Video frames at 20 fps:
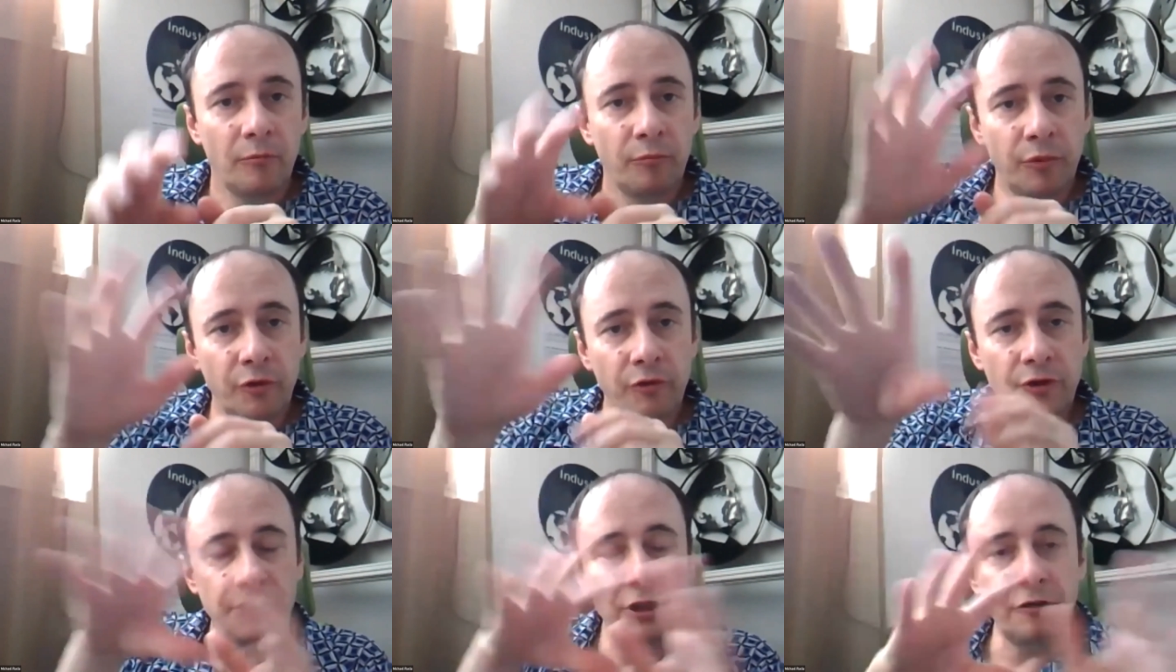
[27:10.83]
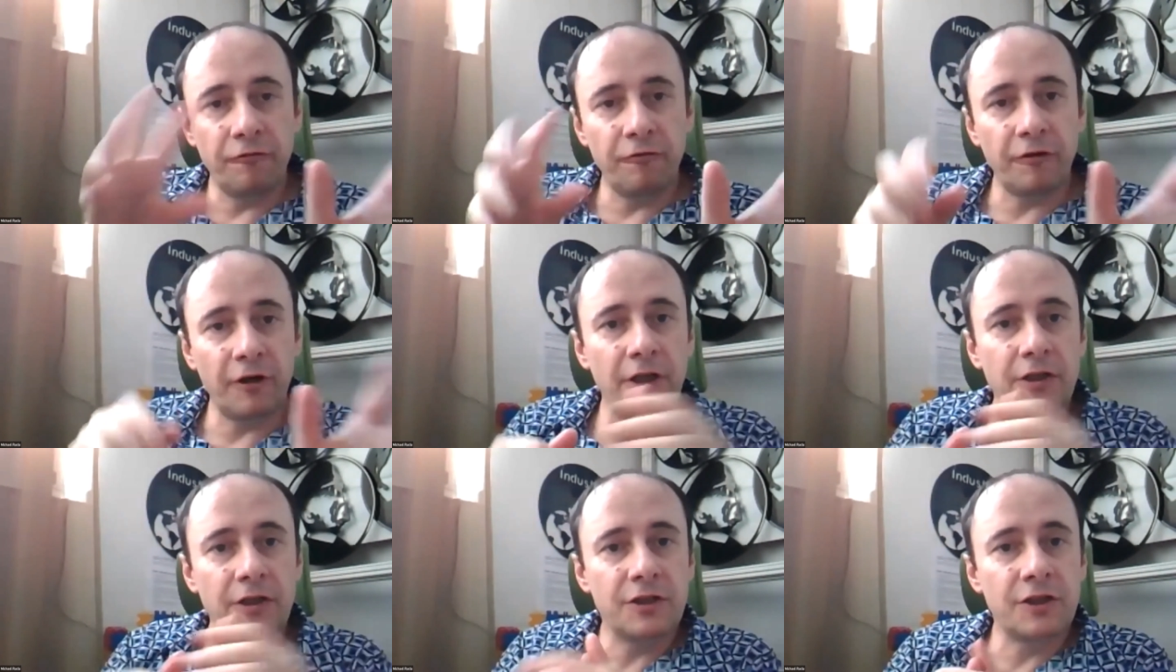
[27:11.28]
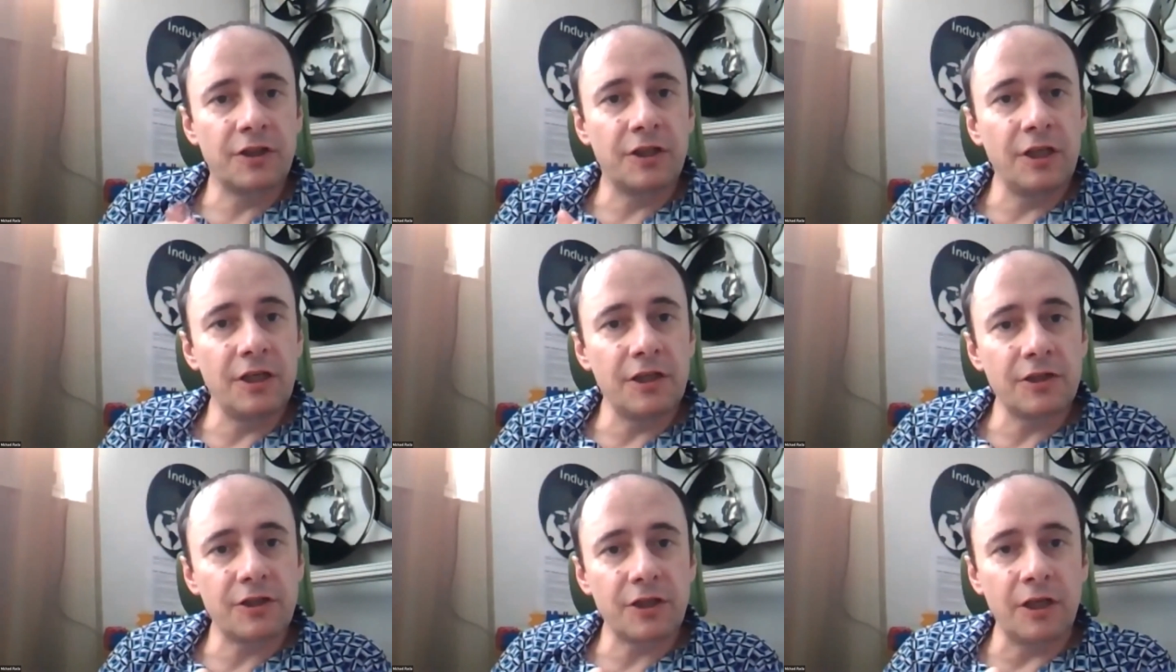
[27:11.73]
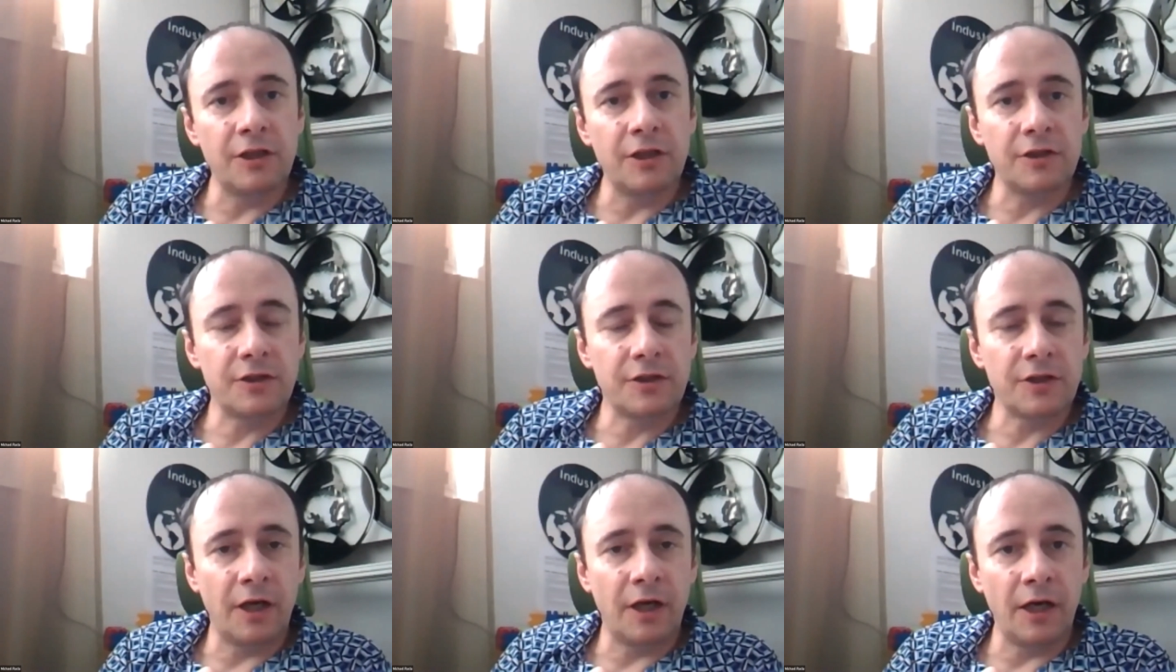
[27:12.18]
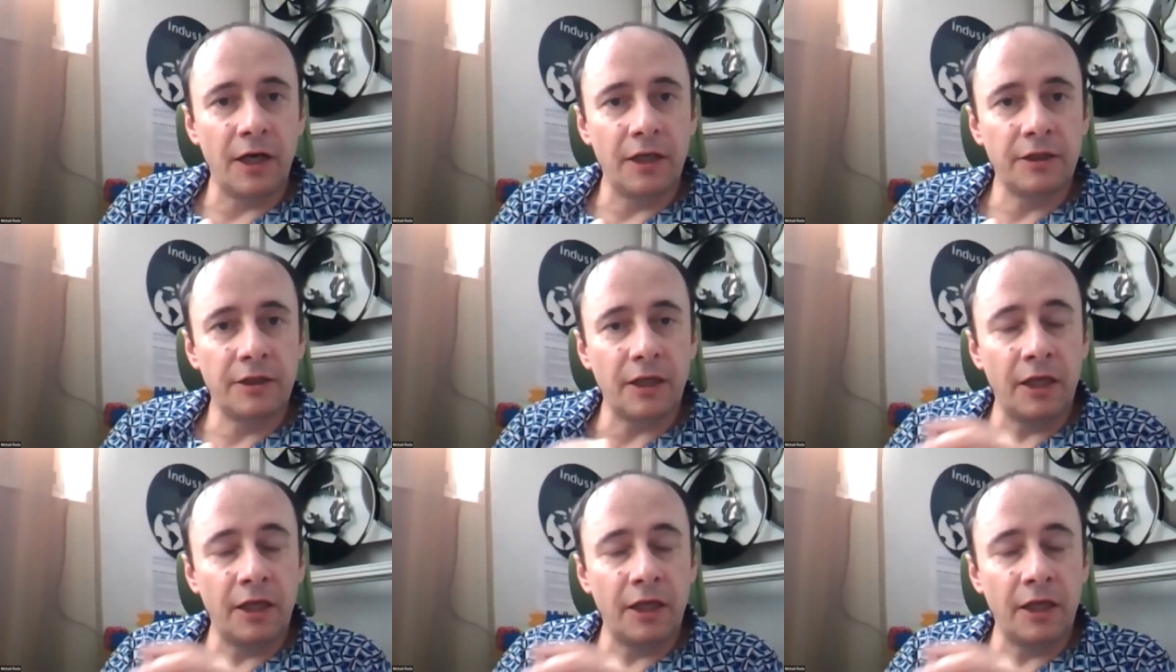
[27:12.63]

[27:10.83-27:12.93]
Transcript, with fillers: put different seeds inside,